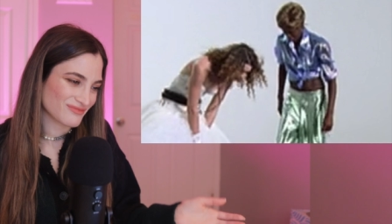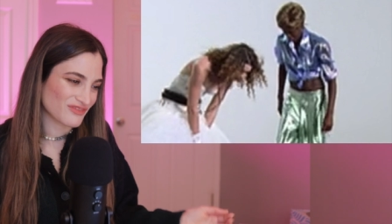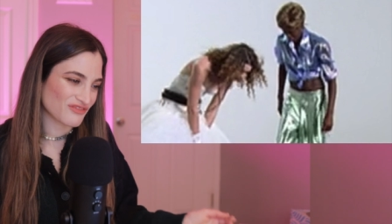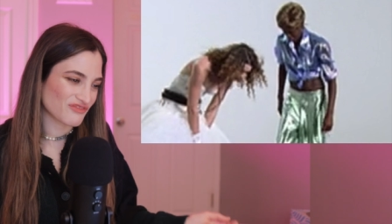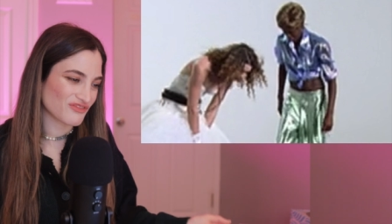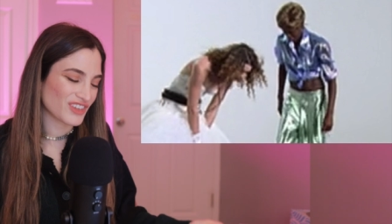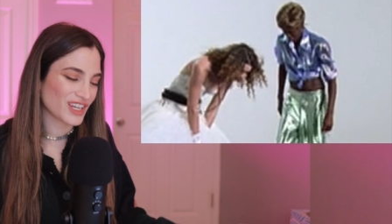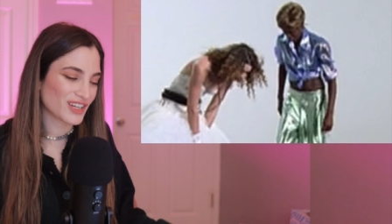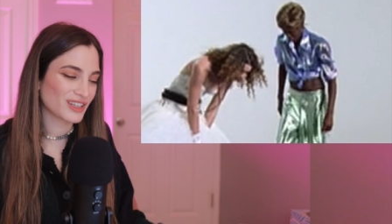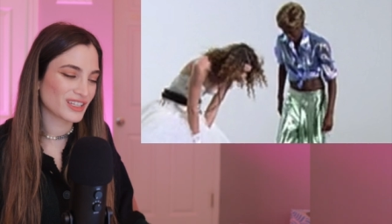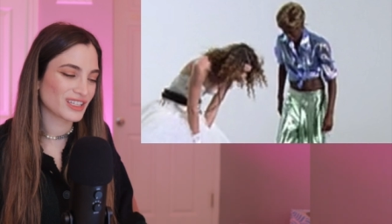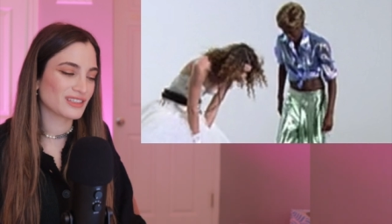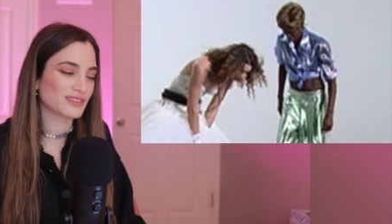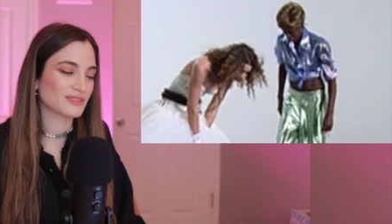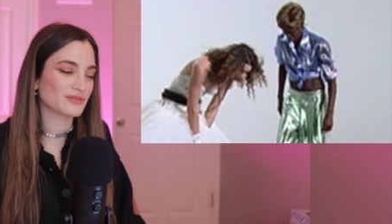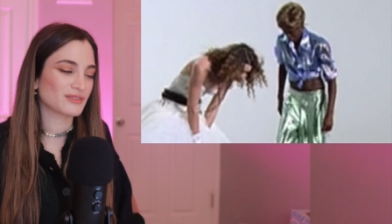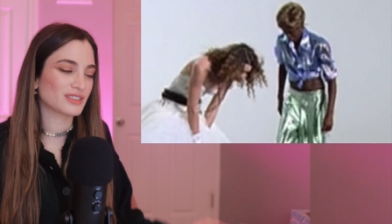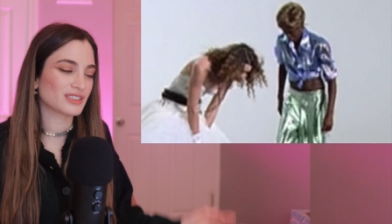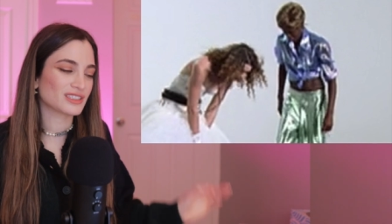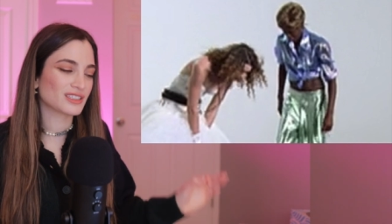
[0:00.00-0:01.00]
very
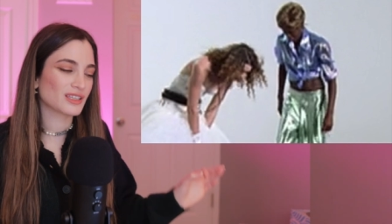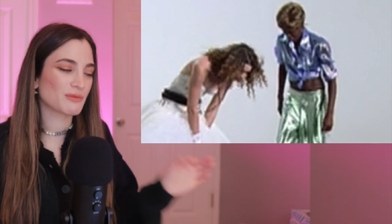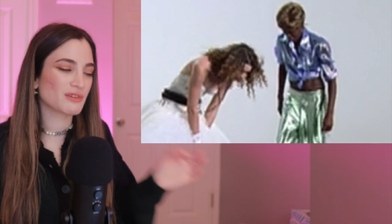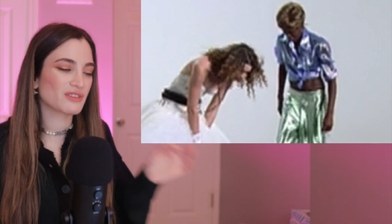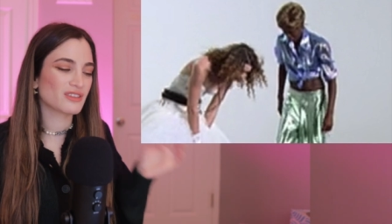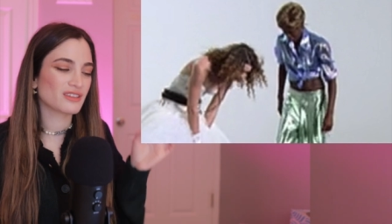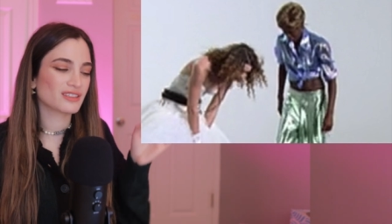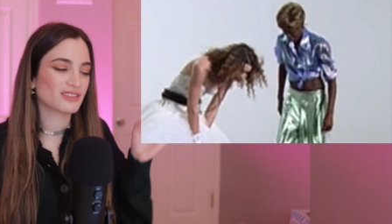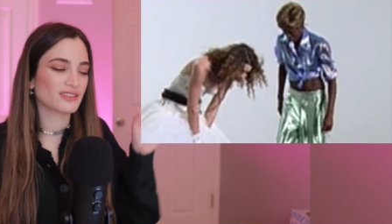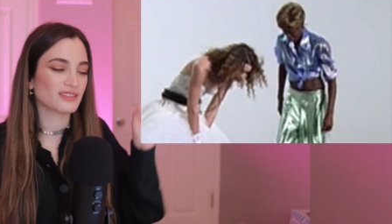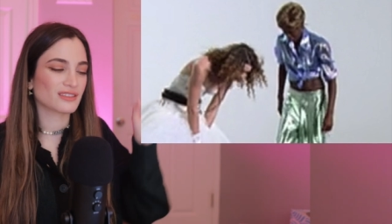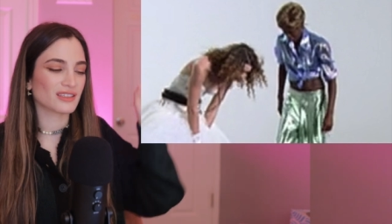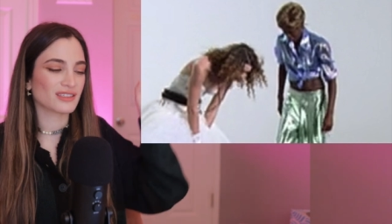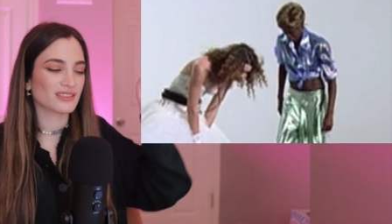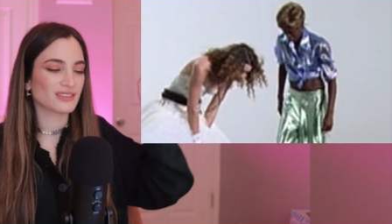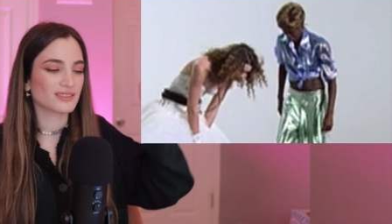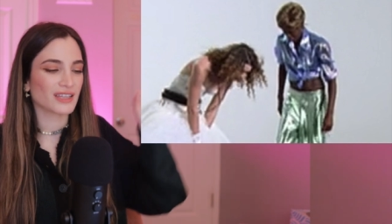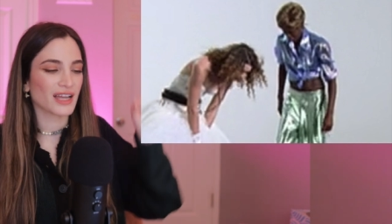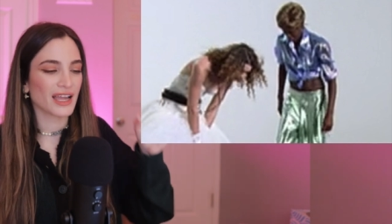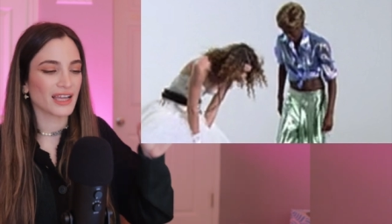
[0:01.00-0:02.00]
some of this the
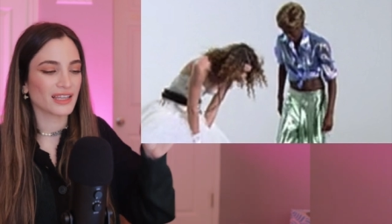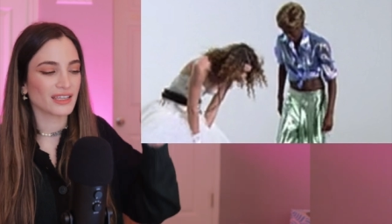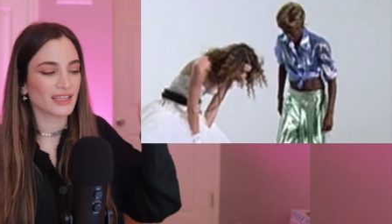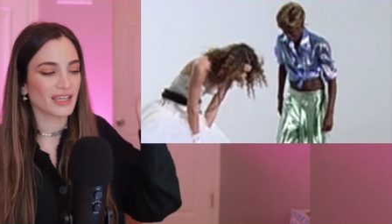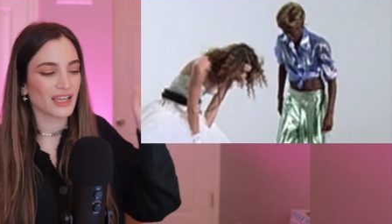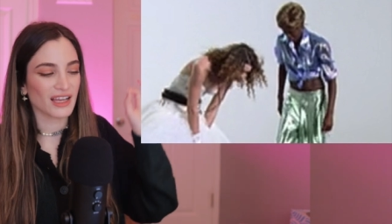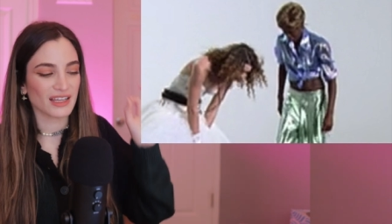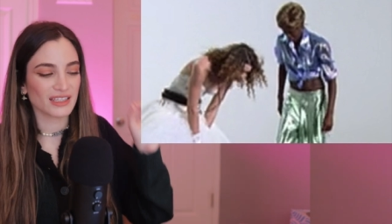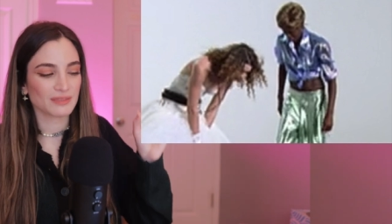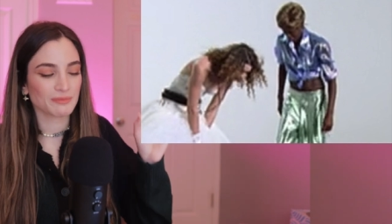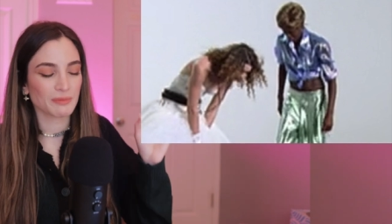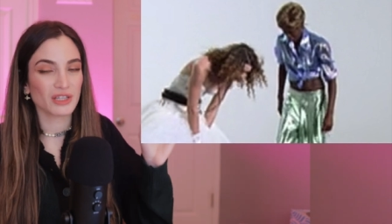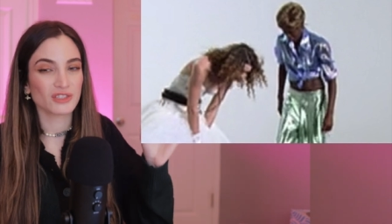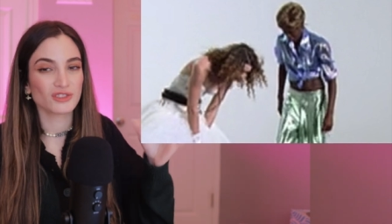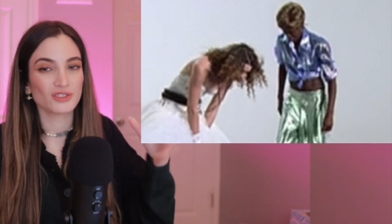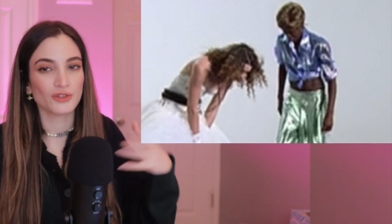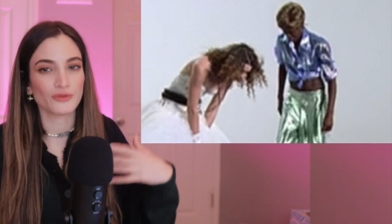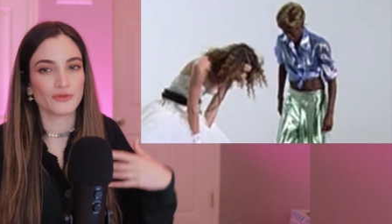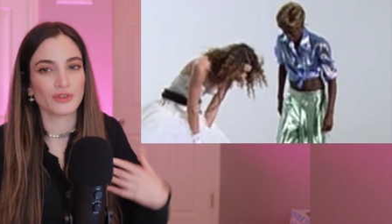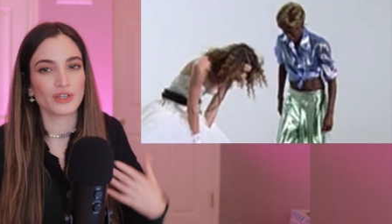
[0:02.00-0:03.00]
styling
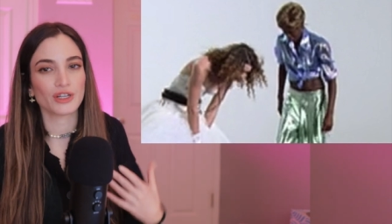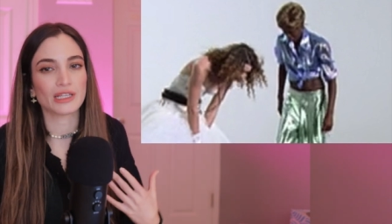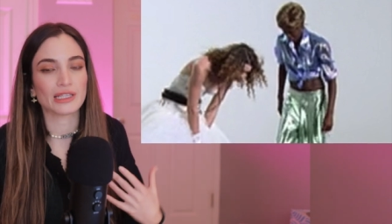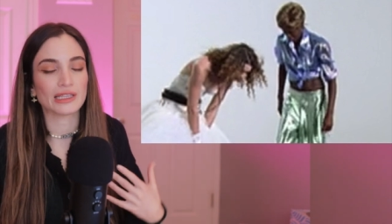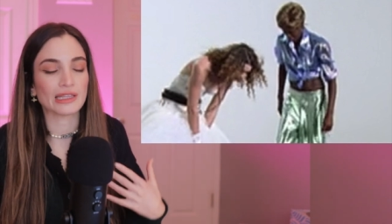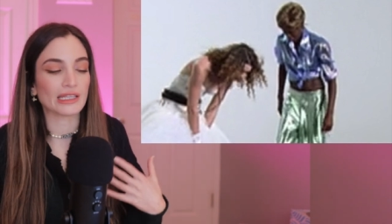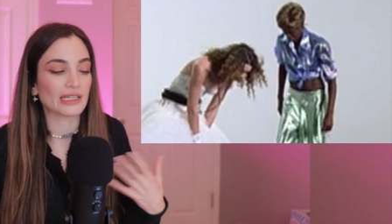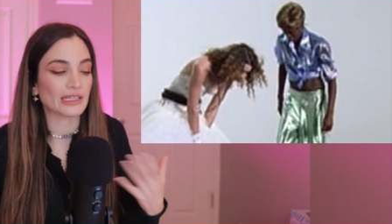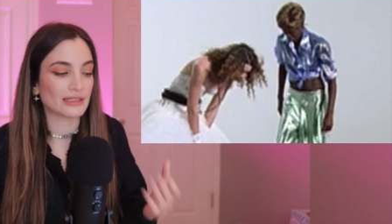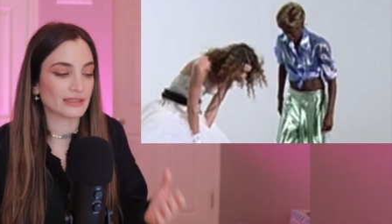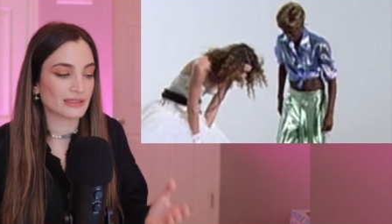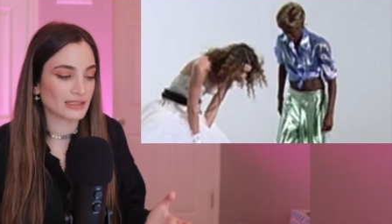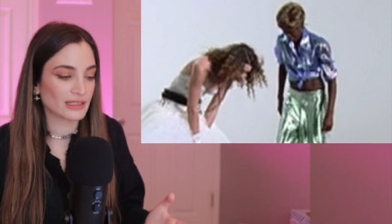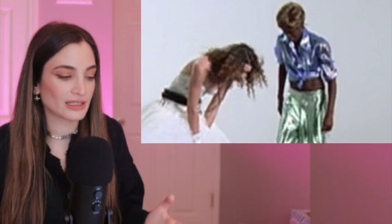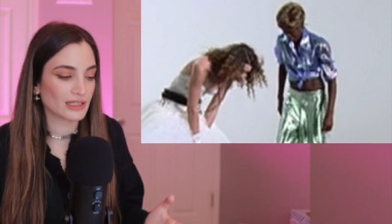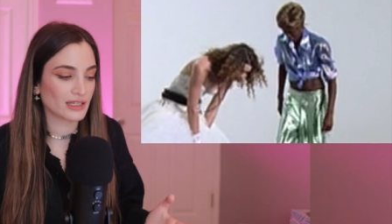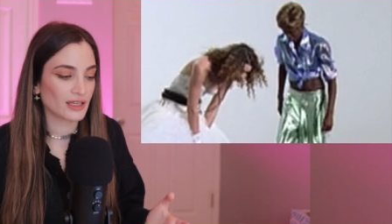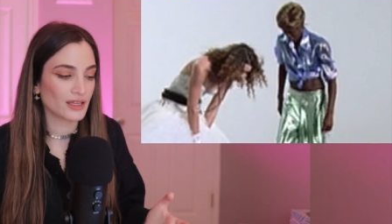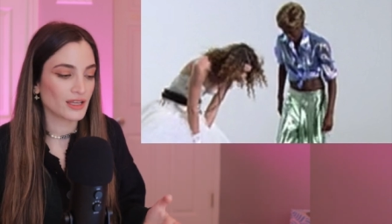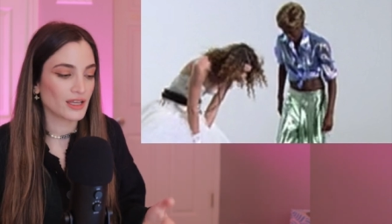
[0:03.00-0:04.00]
aspects are very
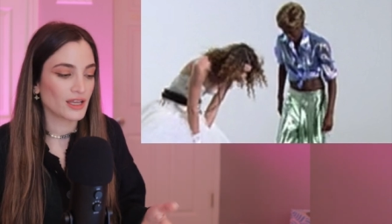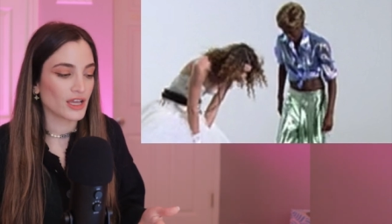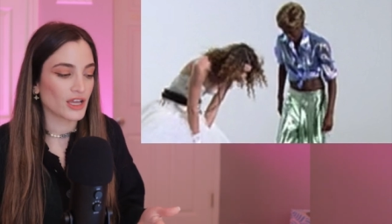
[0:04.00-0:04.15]
lazy